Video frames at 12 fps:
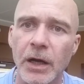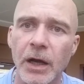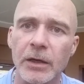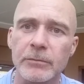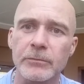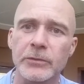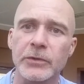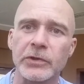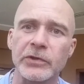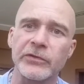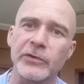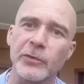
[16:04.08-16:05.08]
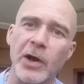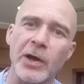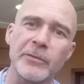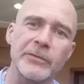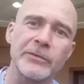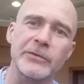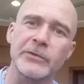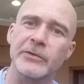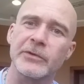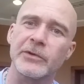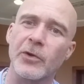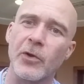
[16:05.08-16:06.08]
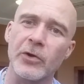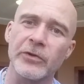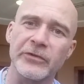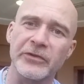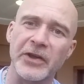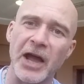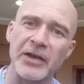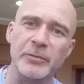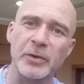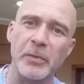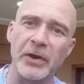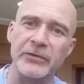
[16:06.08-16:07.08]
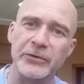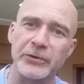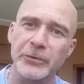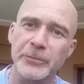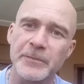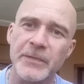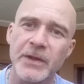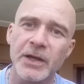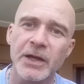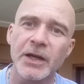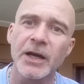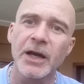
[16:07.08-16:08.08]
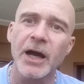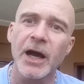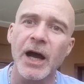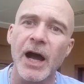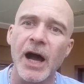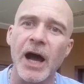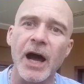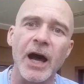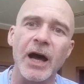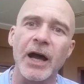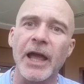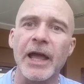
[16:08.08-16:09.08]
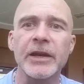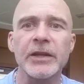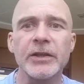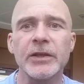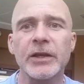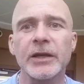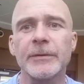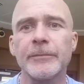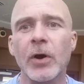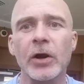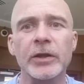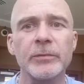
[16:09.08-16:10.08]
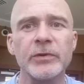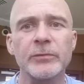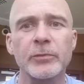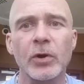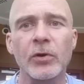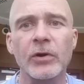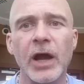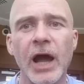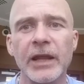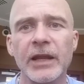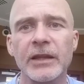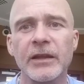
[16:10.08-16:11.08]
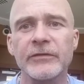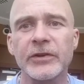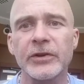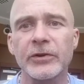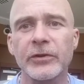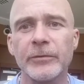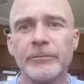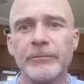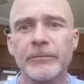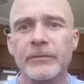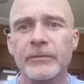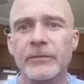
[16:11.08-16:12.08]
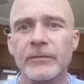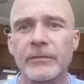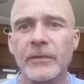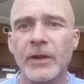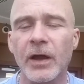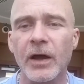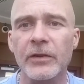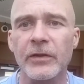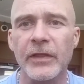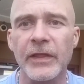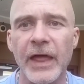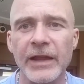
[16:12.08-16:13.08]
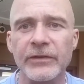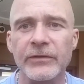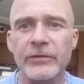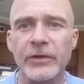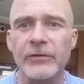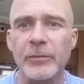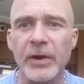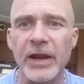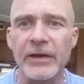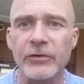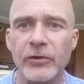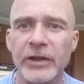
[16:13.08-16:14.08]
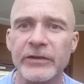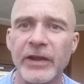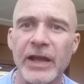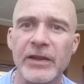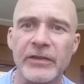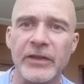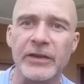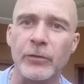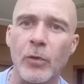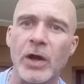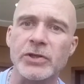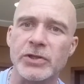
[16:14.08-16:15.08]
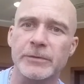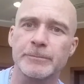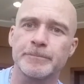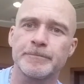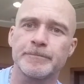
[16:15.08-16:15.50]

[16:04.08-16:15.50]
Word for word: Um, you see why I'm called this the Cosmic Busker. Uh, any um, arguments, pro or con, I'd love to hear them. Other than that, everybody have a great day and thanks for watching.